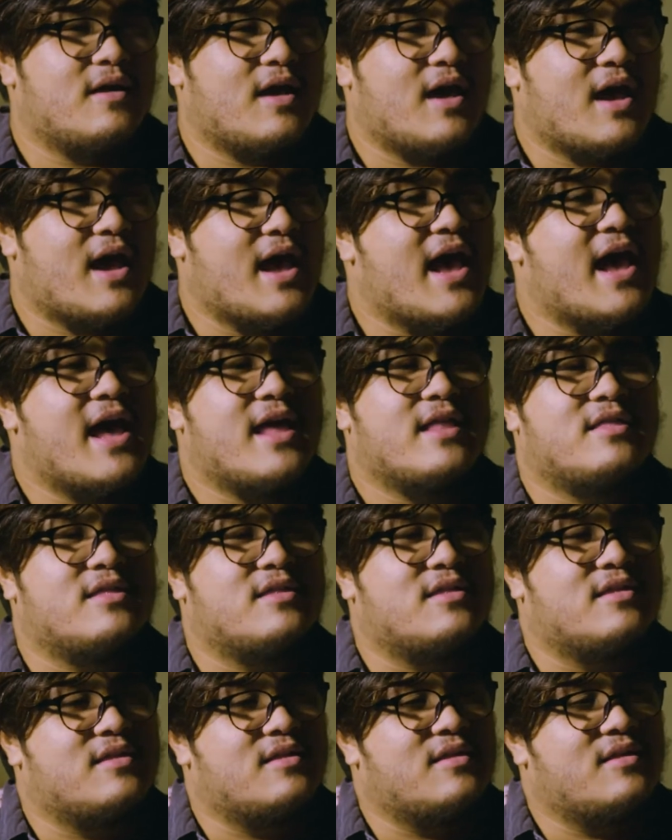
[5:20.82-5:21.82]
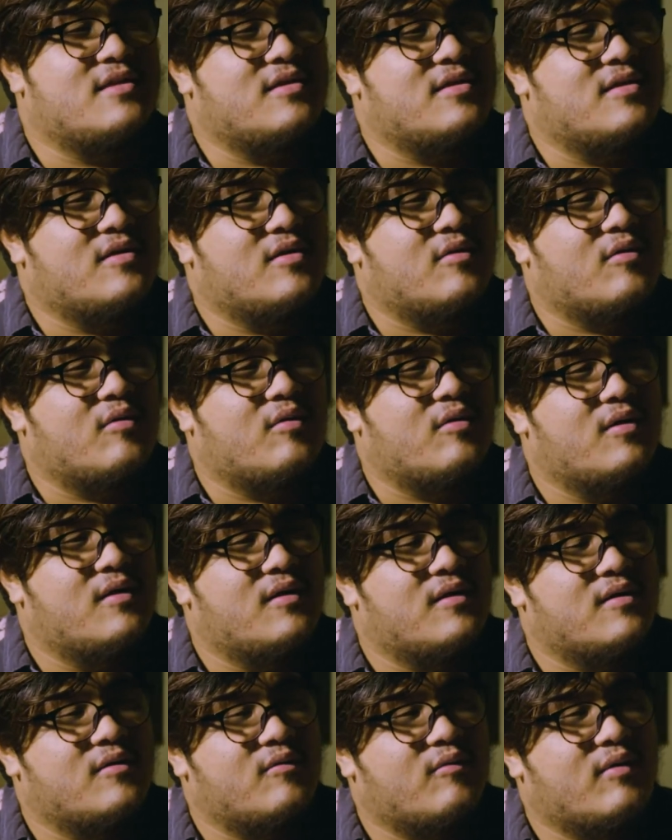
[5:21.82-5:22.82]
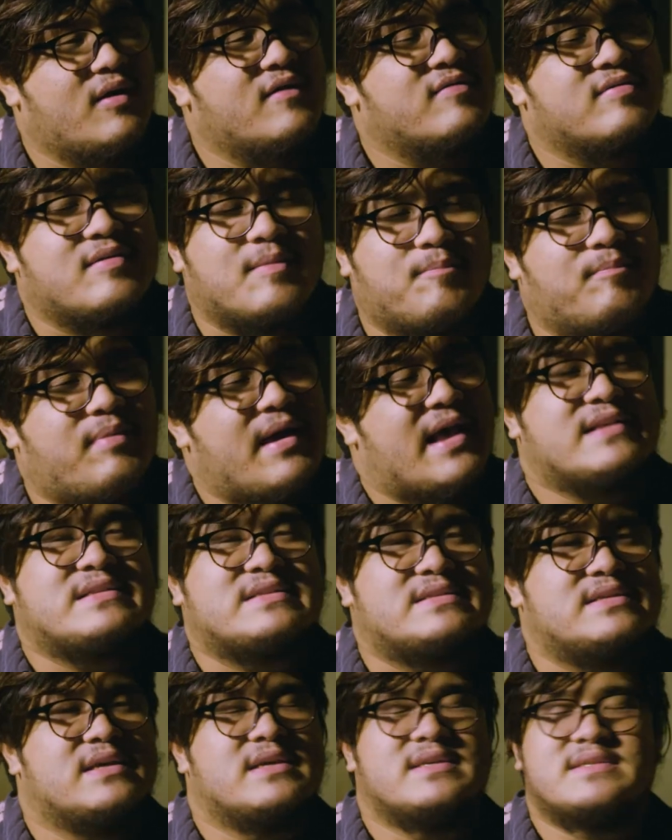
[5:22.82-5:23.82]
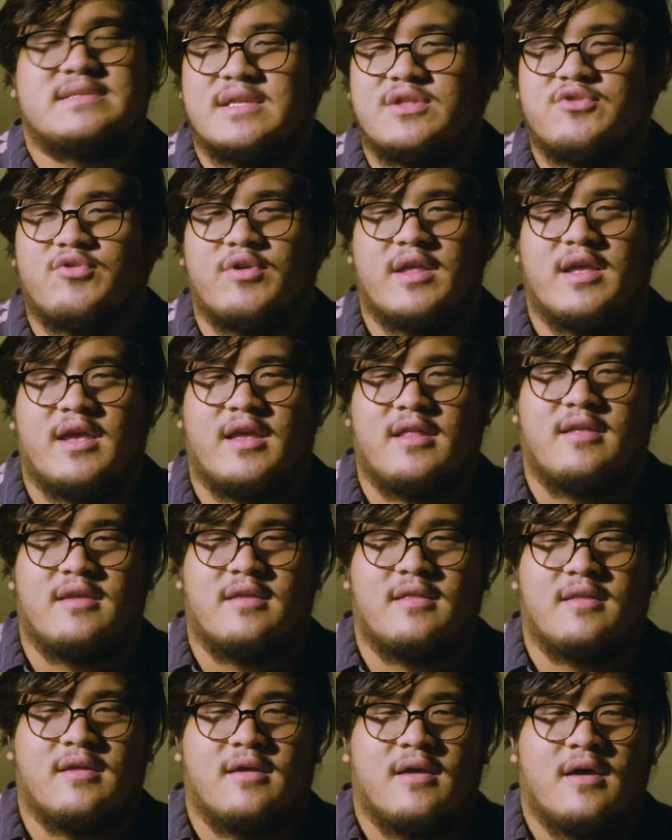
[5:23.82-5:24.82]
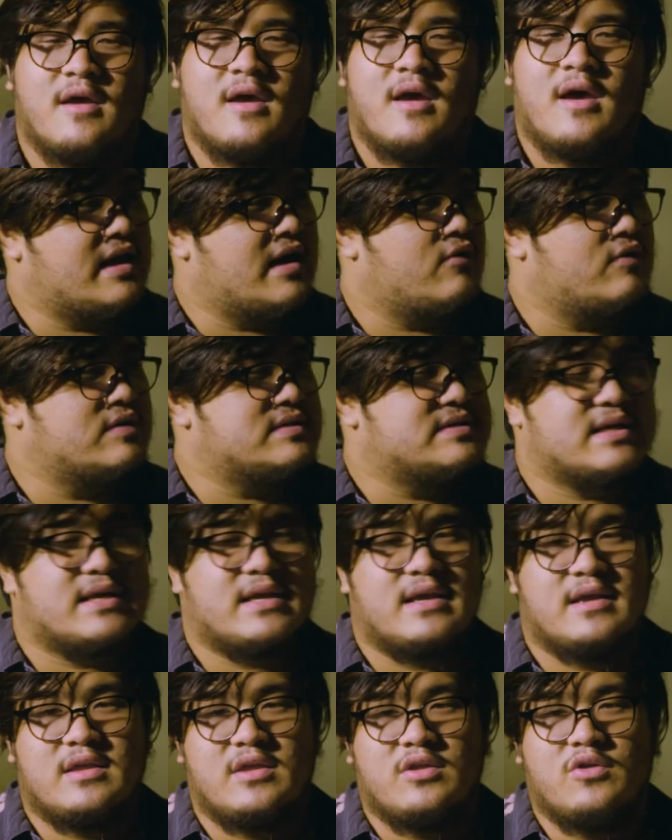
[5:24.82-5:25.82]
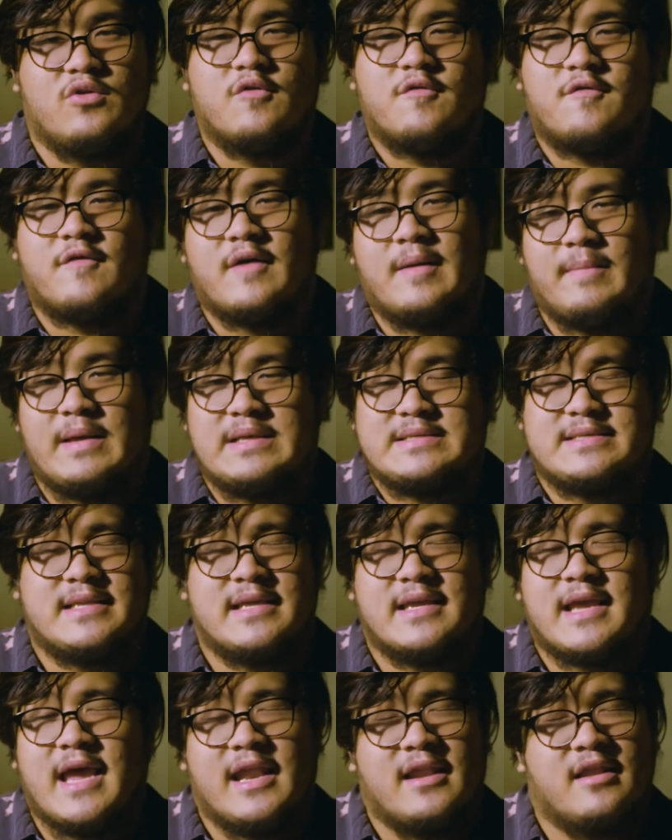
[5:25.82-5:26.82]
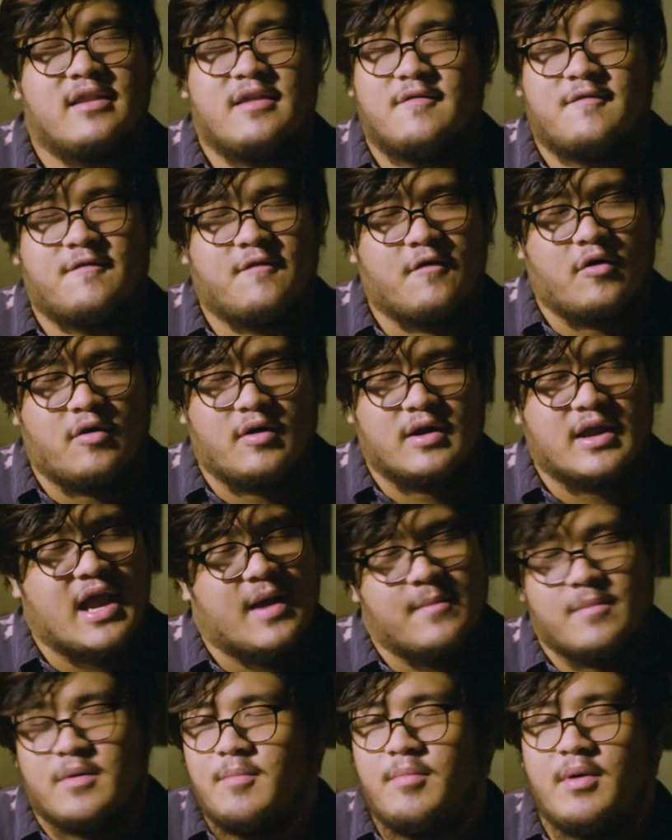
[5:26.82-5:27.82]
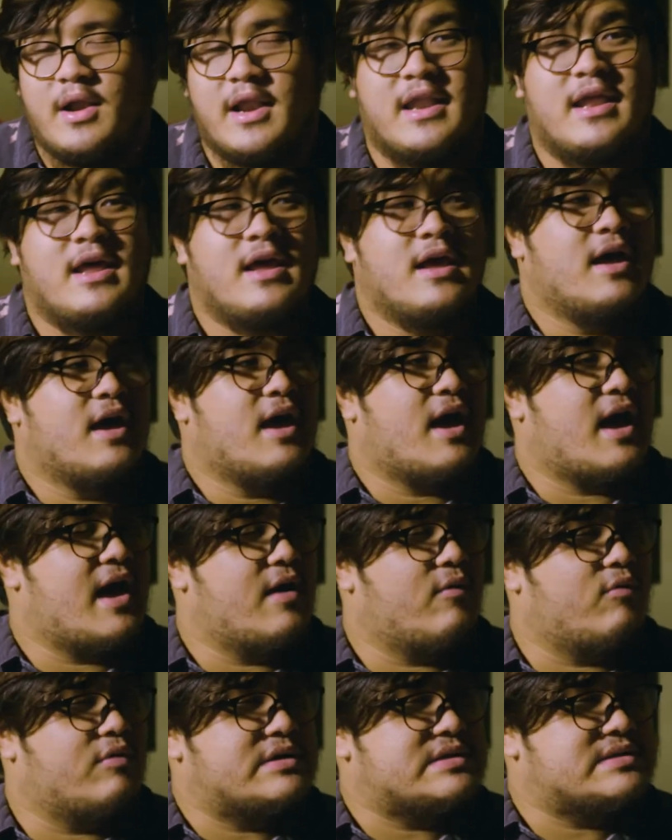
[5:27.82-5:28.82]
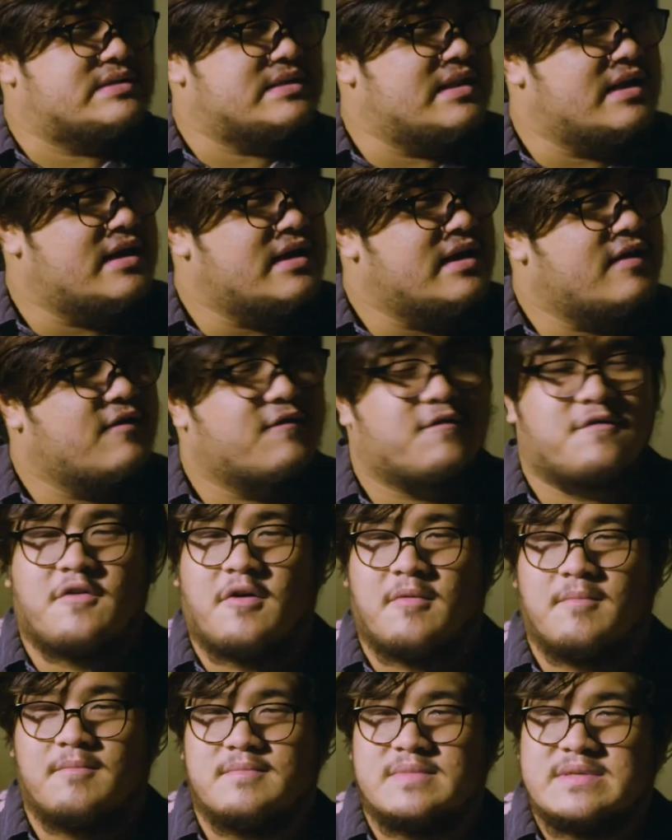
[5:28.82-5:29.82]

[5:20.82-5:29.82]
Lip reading: I had one of the best years in 2018. I was a youth ambassador candidate for a camera brand. I was learning from